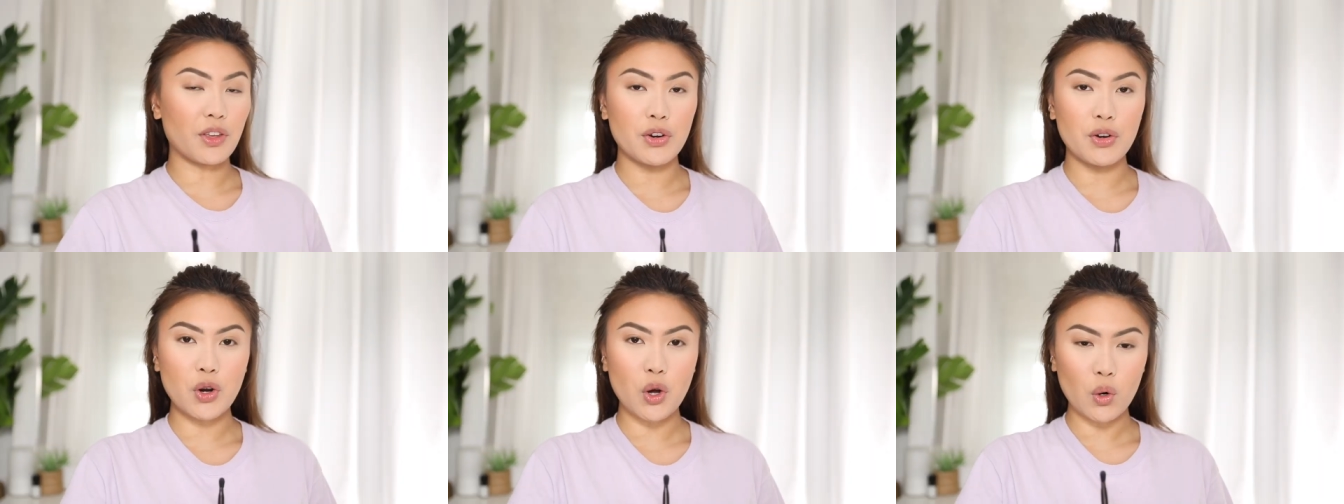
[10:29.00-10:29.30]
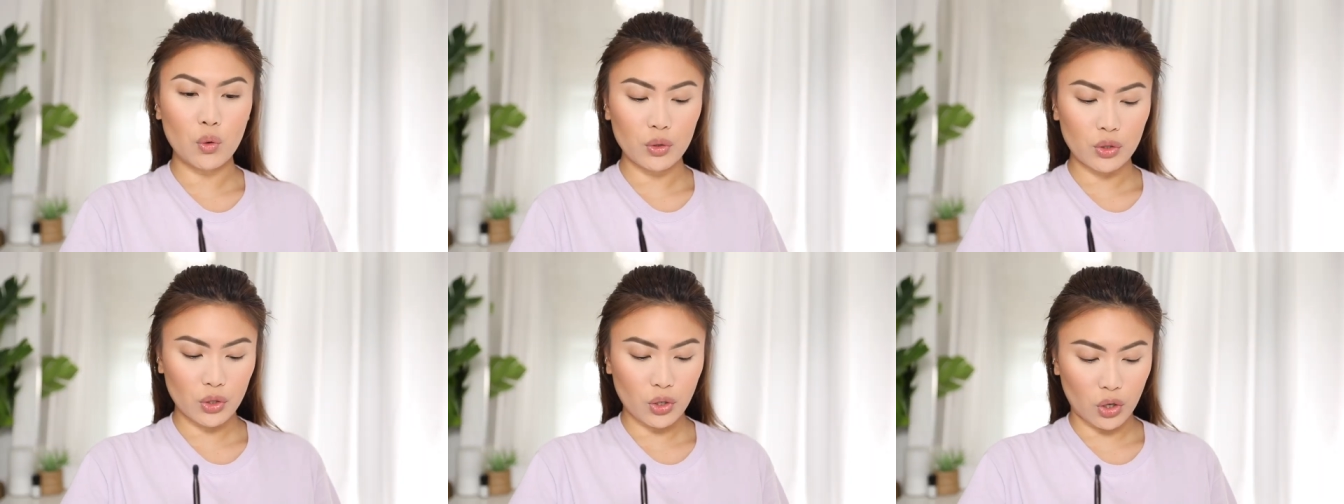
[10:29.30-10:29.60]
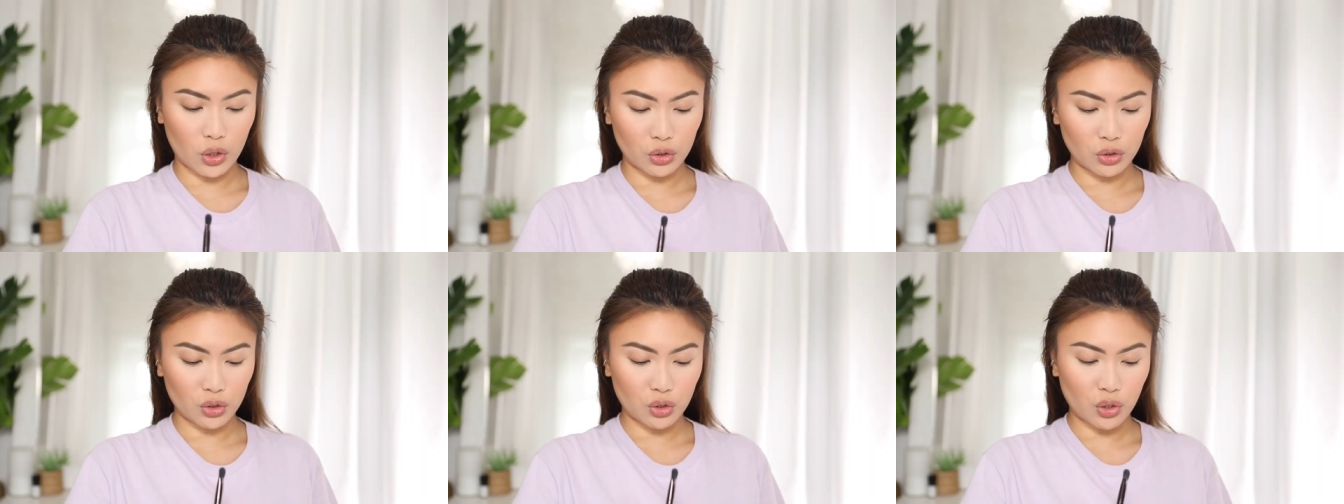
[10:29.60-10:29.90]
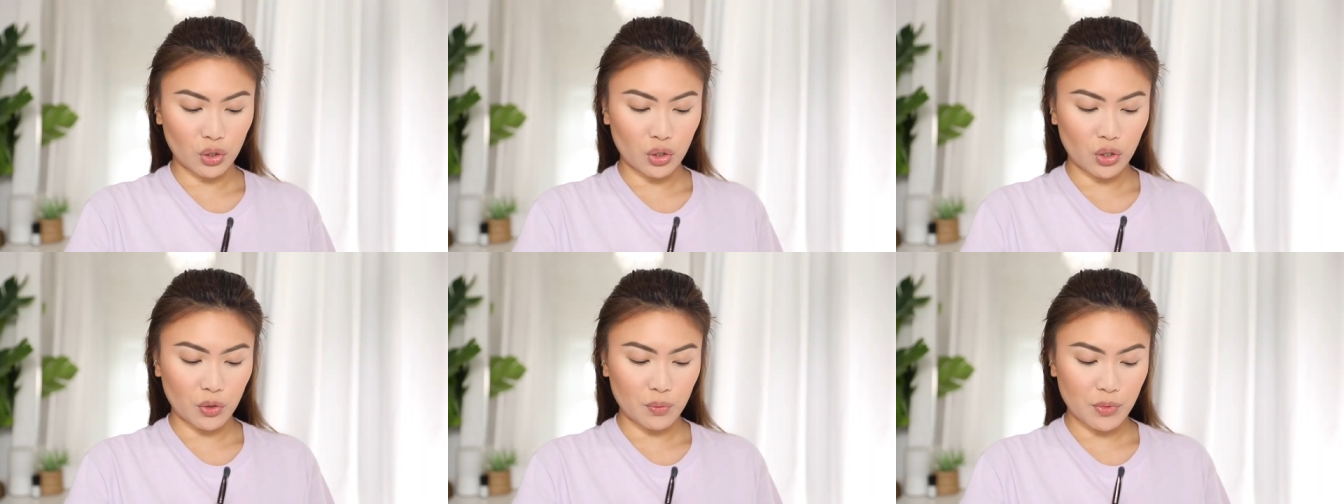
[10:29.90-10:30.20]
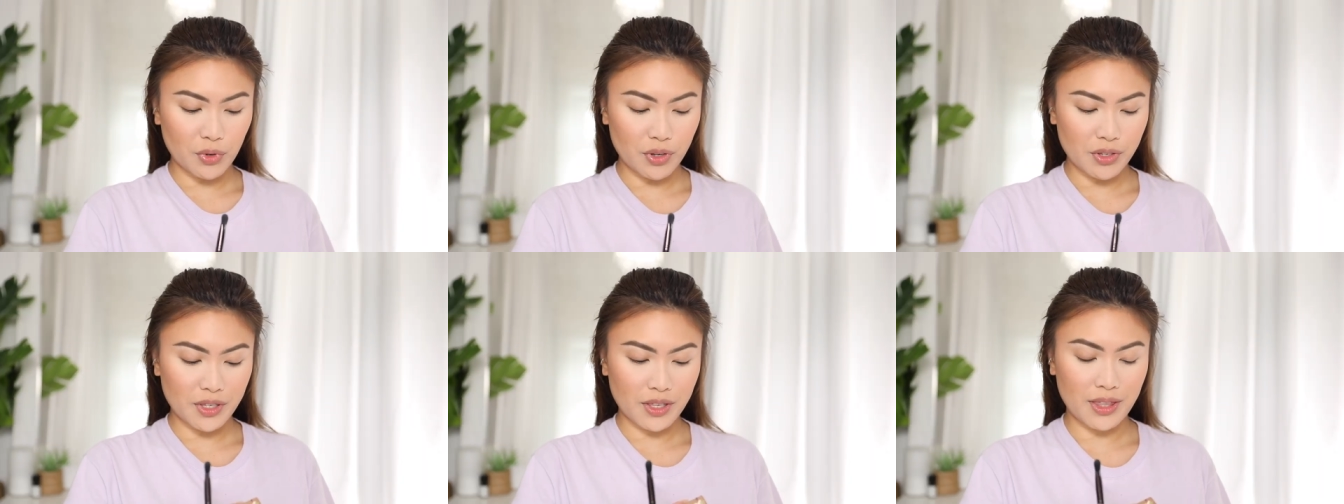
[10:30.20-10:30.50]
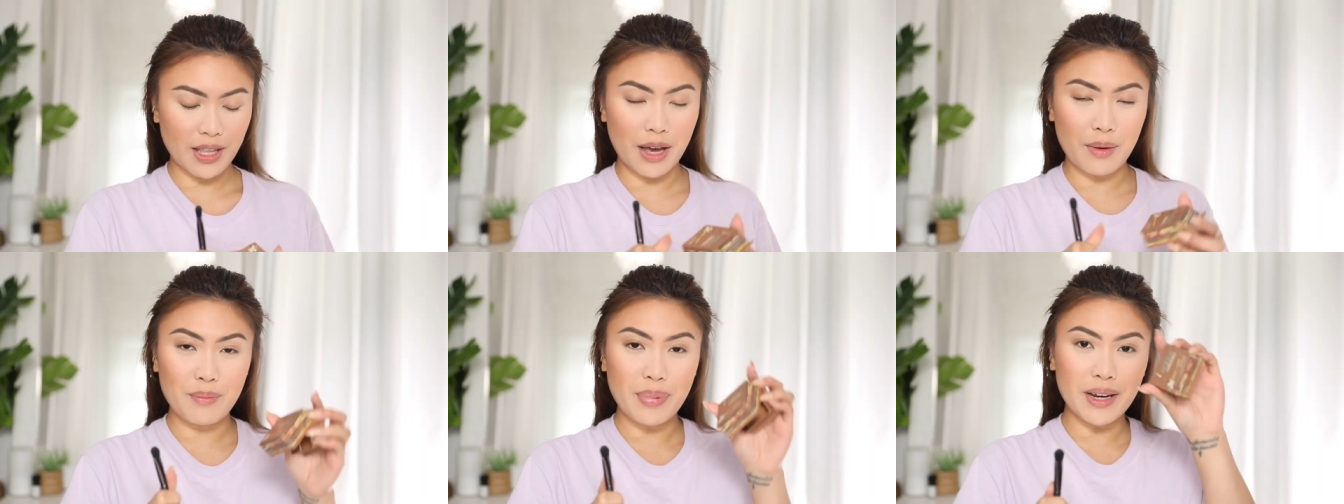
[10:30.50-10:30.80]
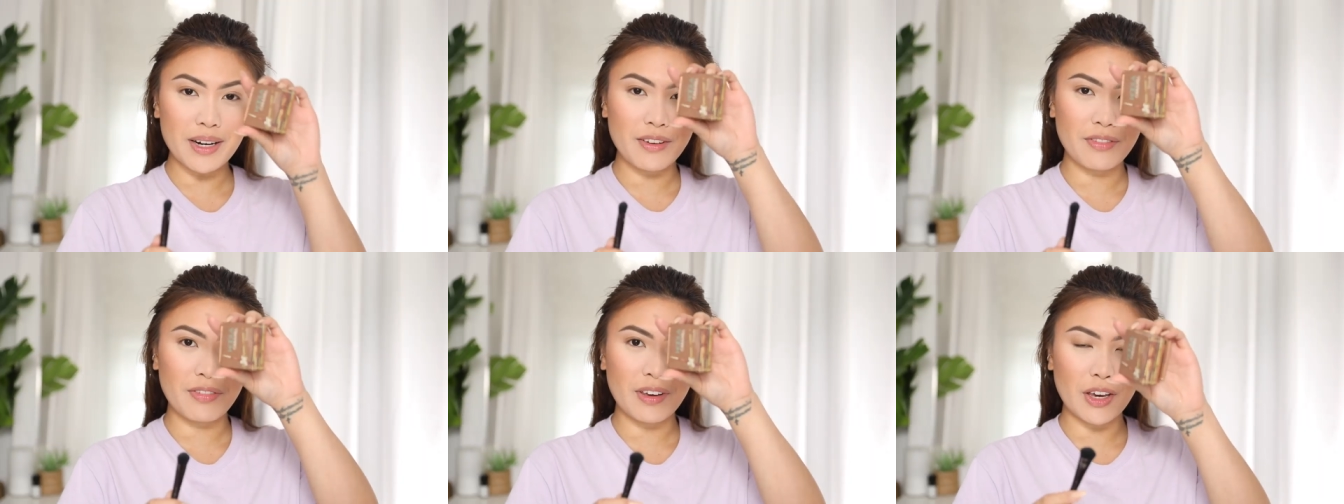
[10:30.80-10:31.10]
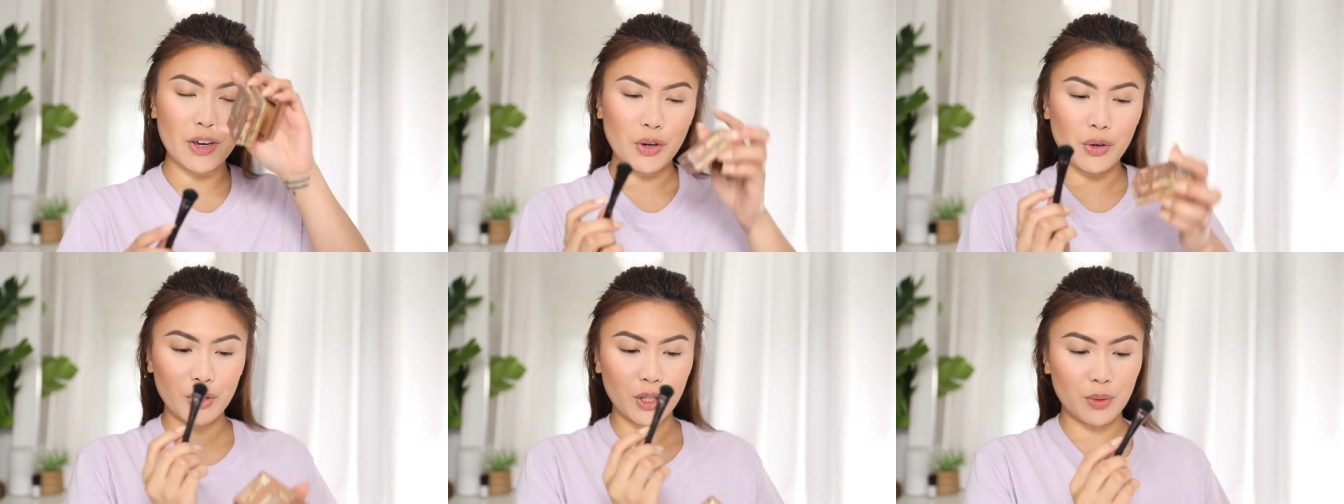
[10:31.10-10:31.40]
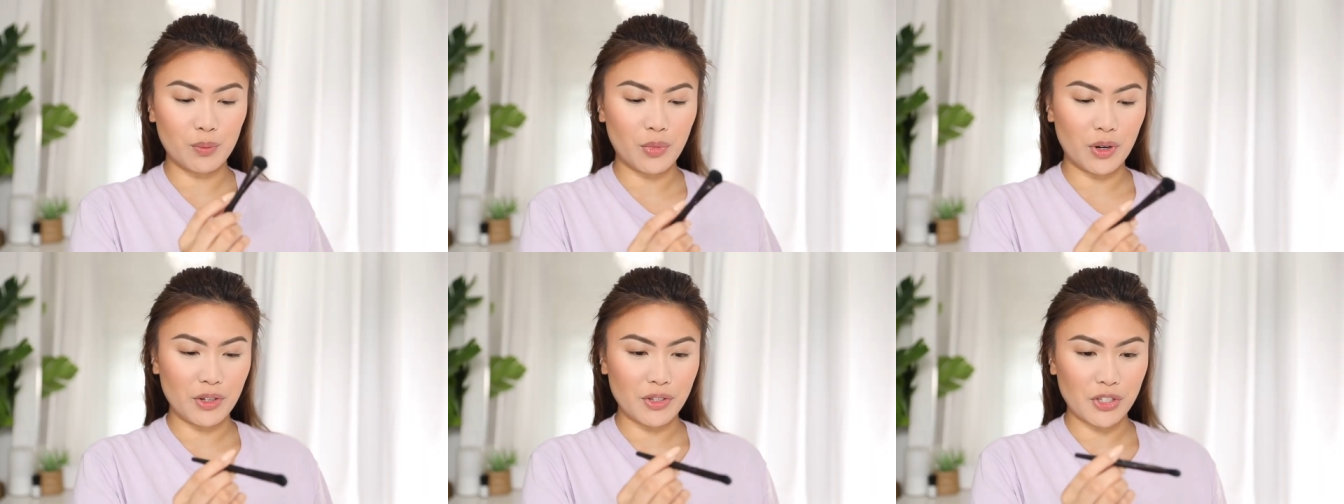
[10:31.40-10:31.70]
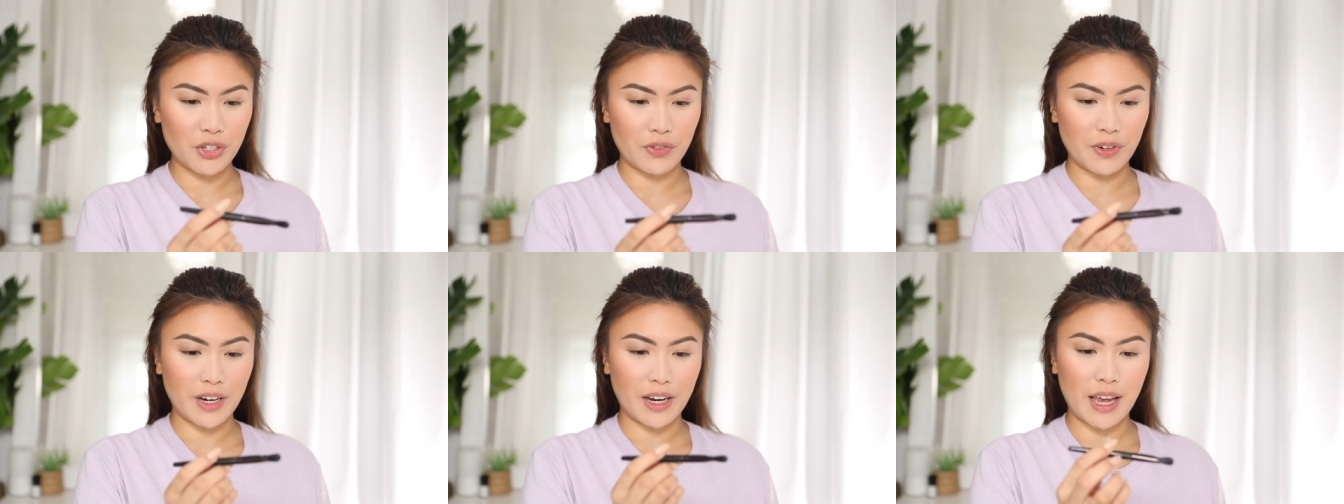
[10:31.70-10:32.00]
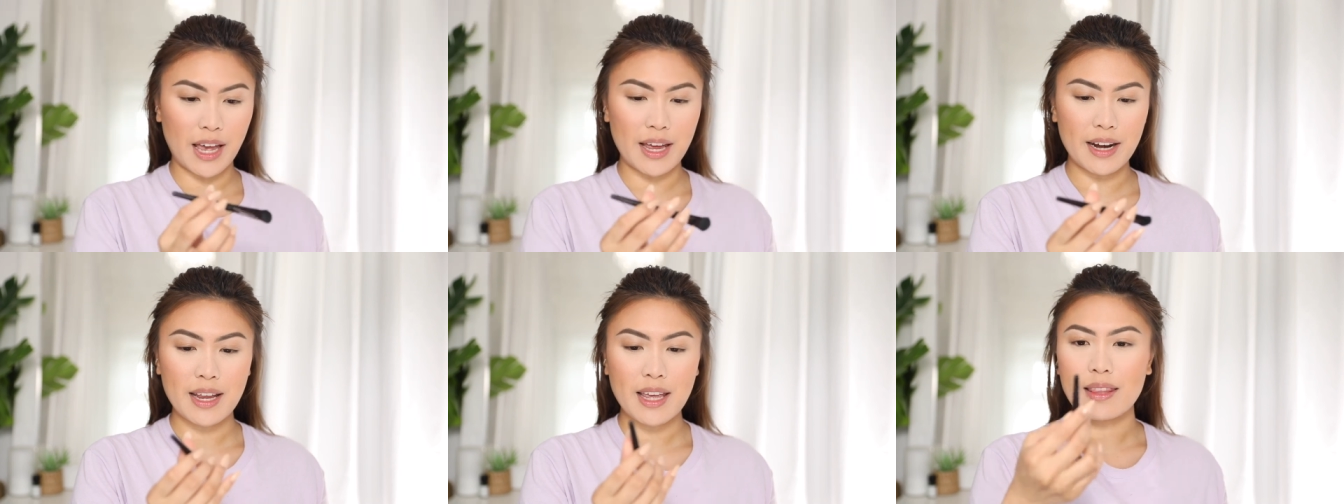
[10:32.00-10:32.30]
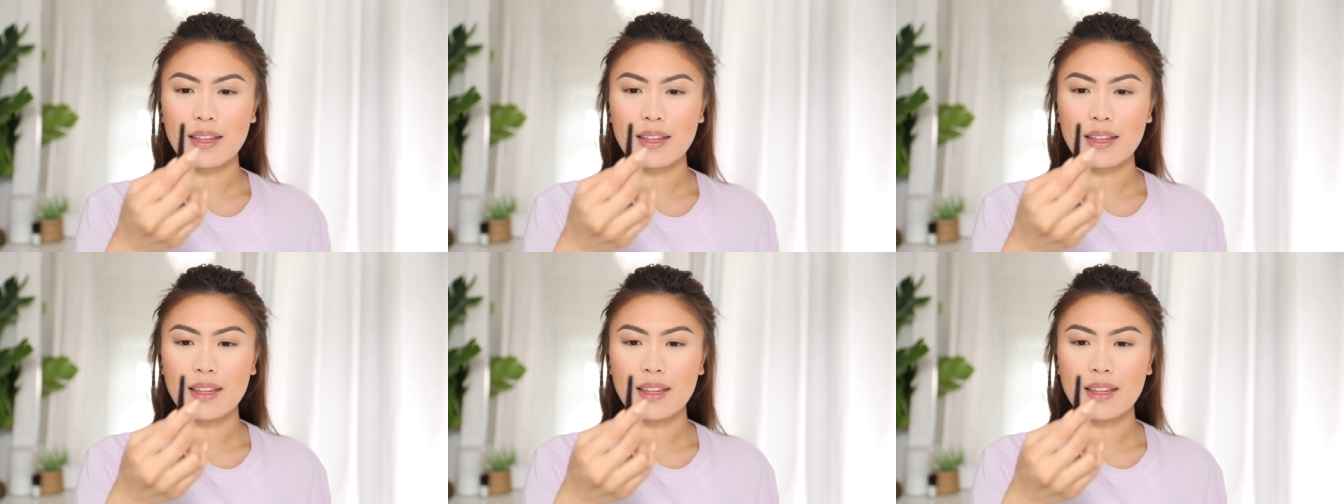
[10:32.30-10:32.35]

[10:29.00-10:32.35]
the nose contour, I'm using that Benefit Hoola bronzer again.